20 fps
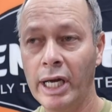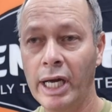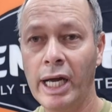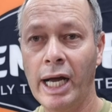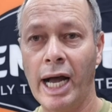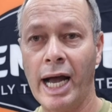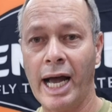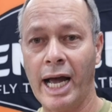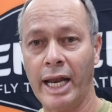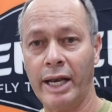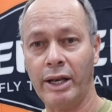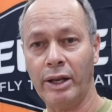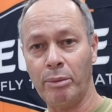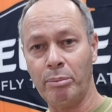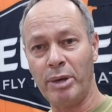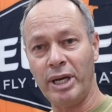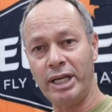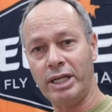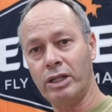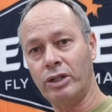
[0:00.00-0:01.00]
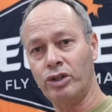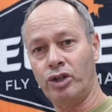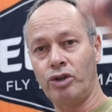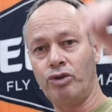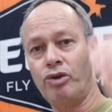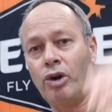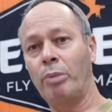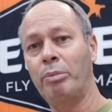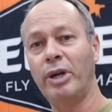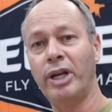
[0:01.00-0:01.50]
and the beetles are
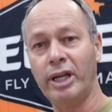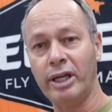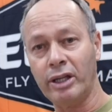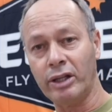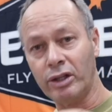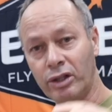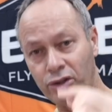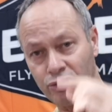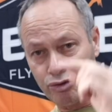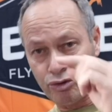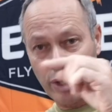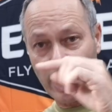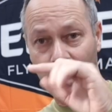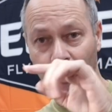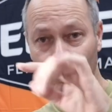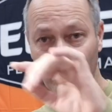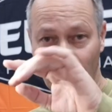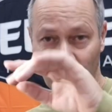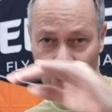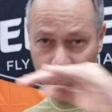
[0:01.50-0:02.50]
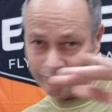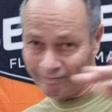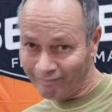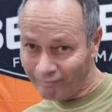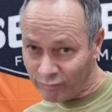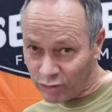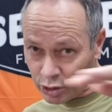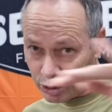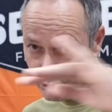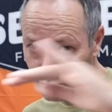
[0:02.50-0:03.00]
dropping in, and the trout just
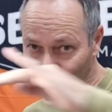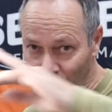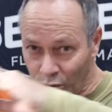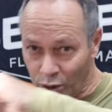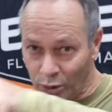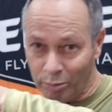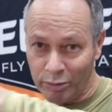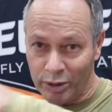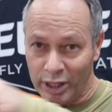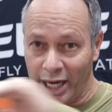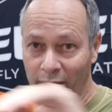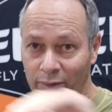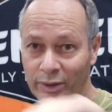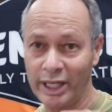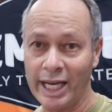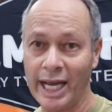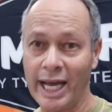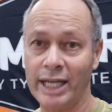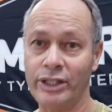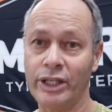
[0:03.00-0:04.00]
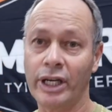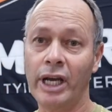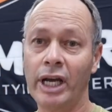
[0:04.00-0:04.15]
cruise up and down the edge.